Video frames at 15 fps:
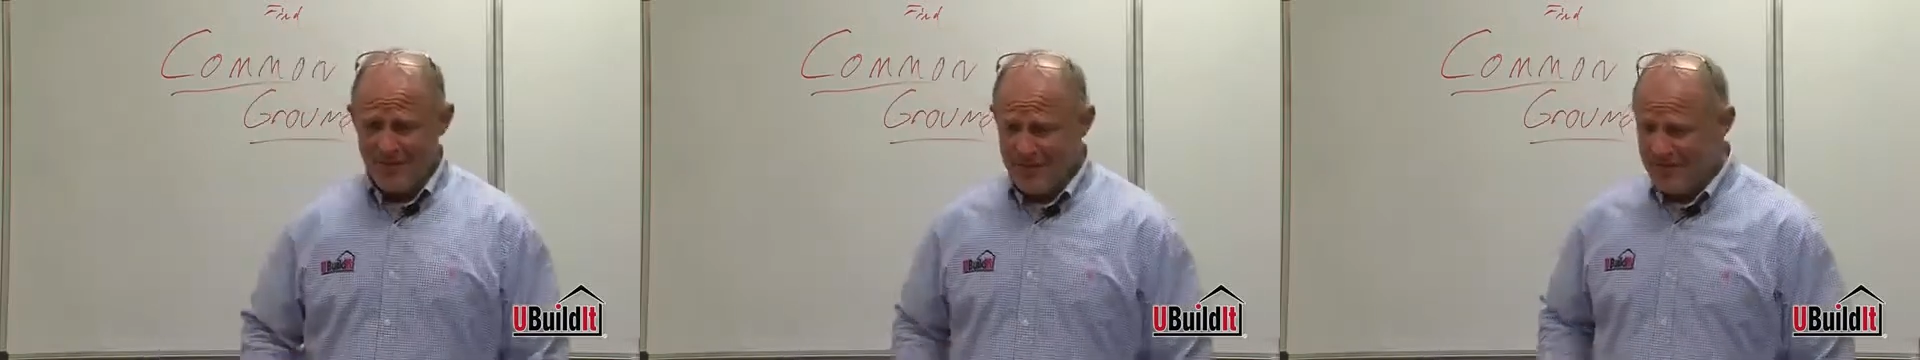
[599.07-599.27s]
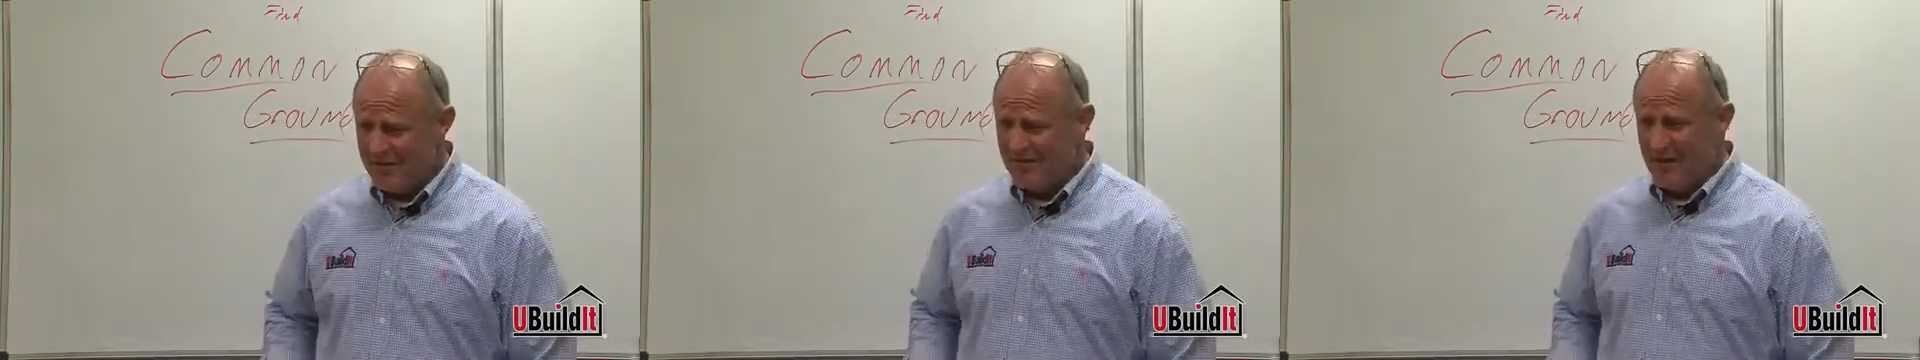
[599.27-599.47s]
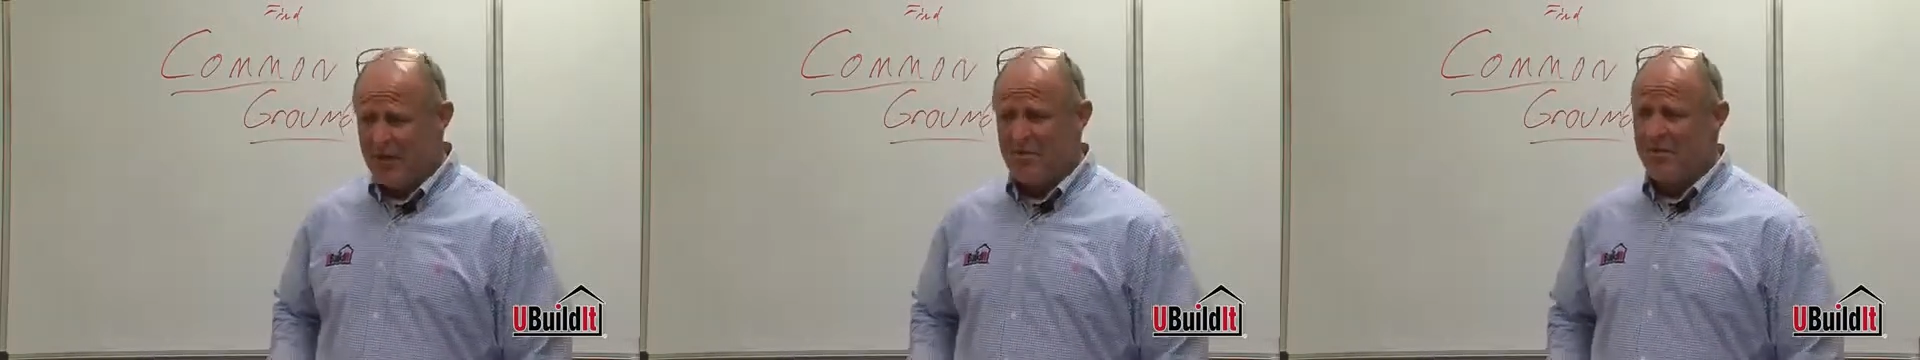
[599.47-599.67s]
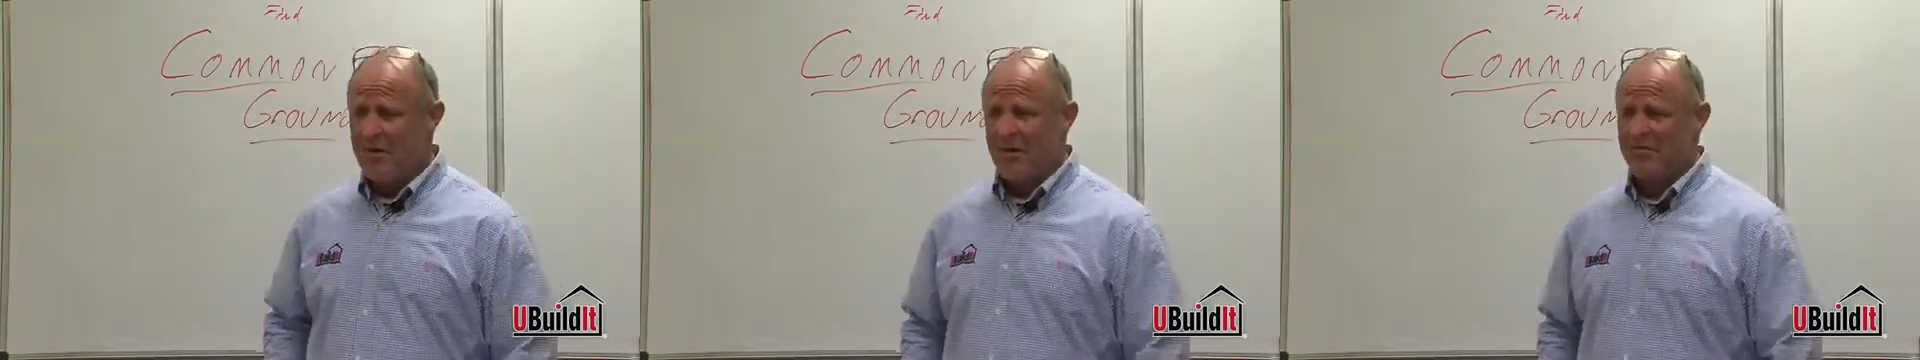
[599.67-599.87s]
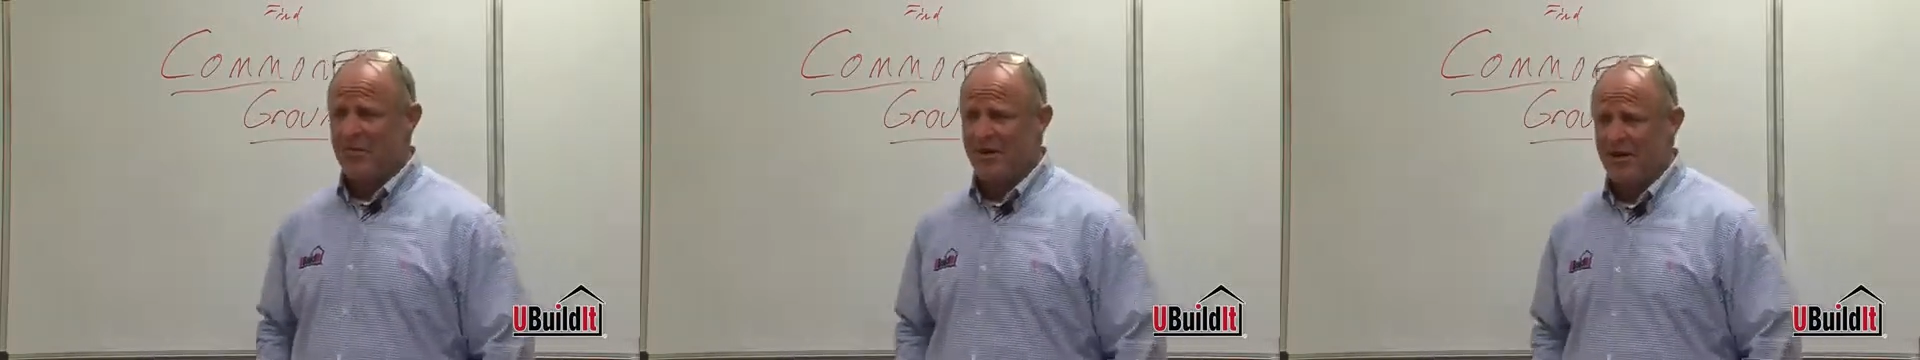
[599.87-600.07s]
I've known
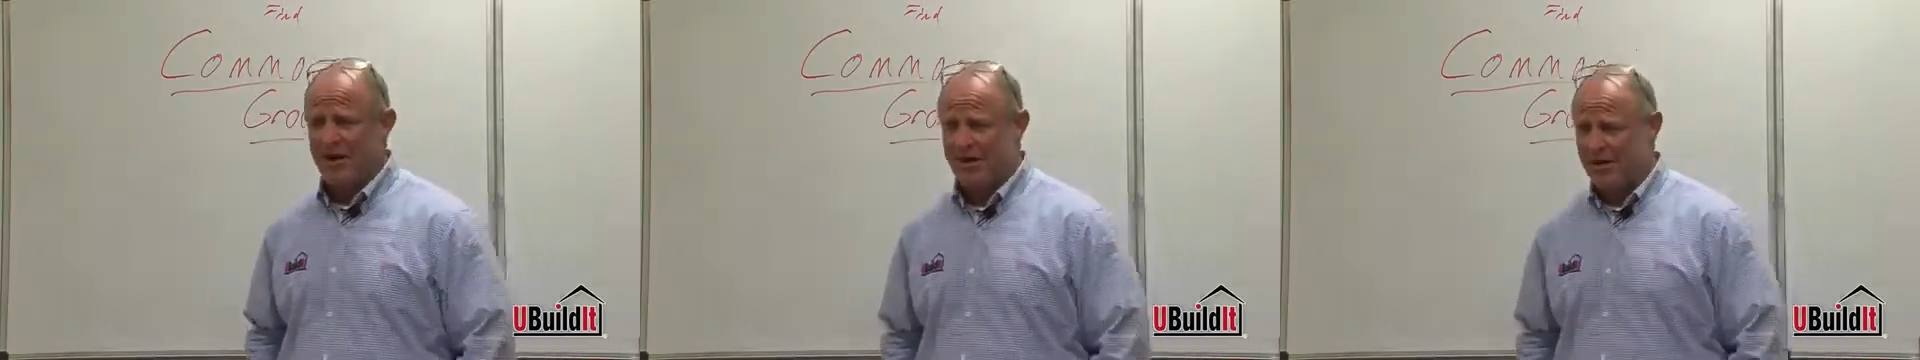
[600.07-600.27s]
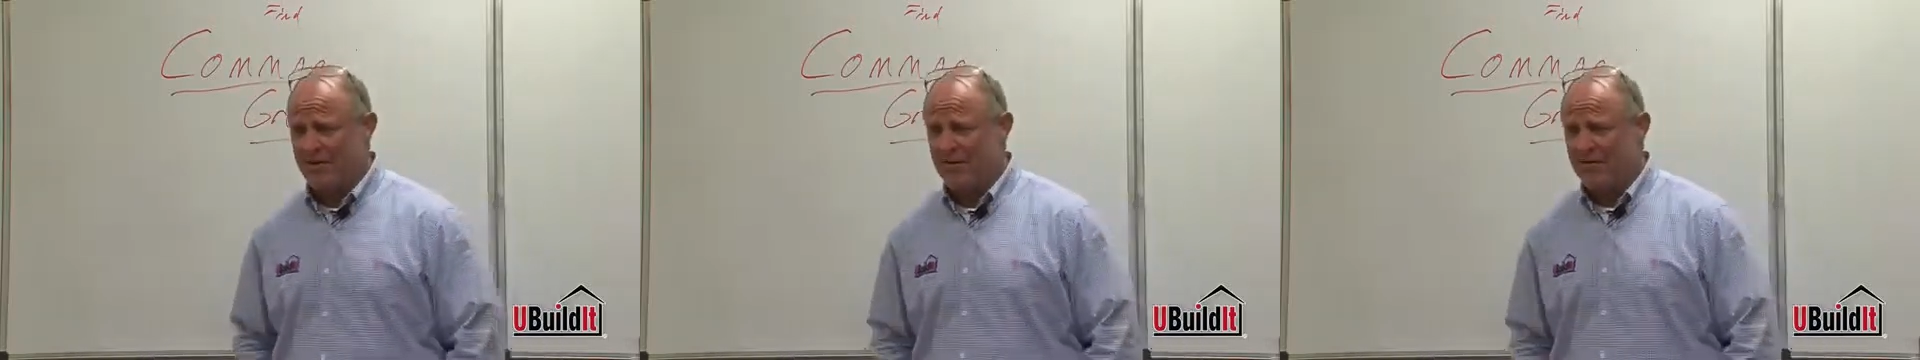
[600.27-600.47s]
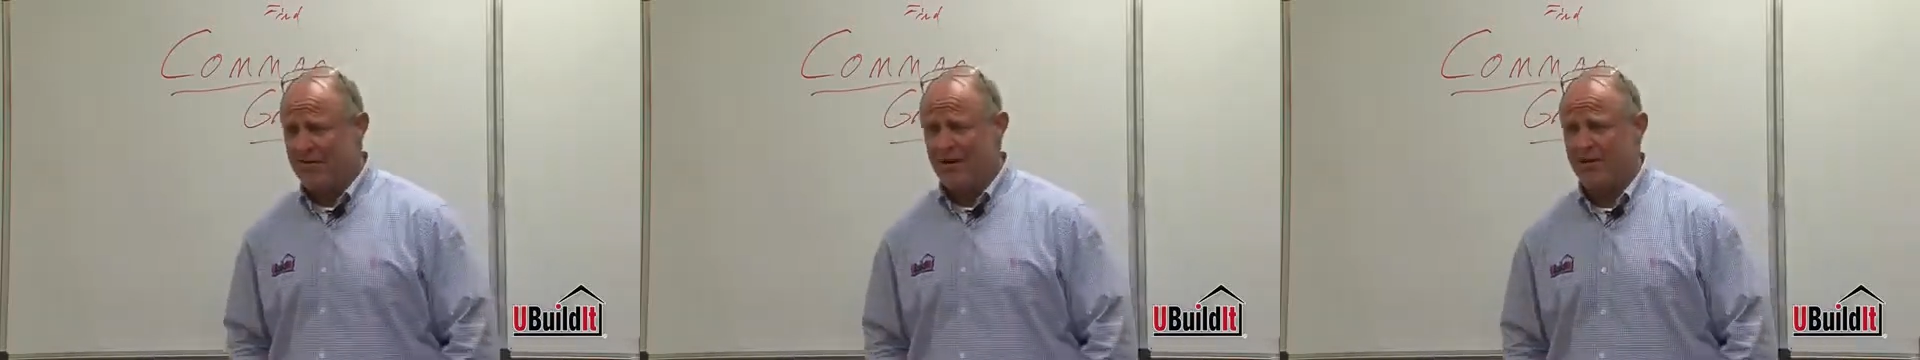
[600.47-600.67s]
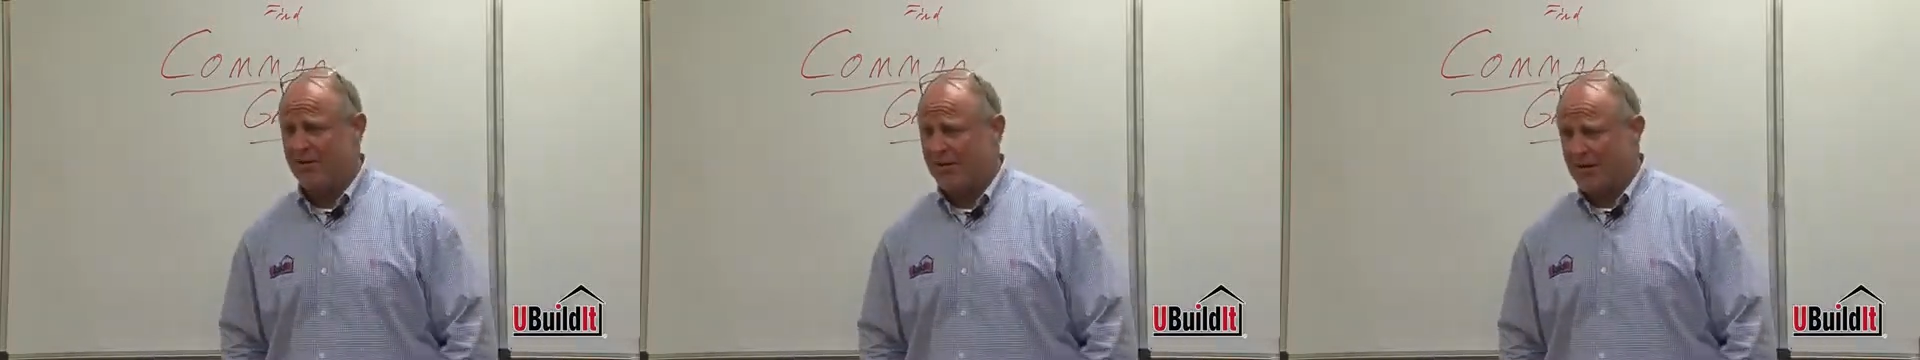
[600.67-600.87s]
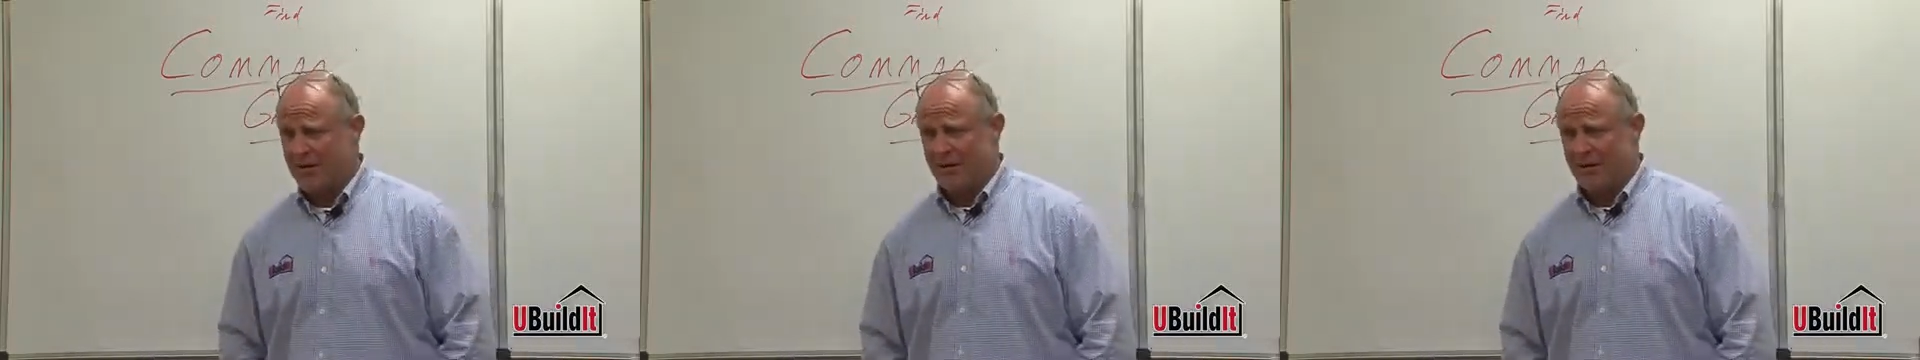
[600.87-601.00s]
people that are like, oh,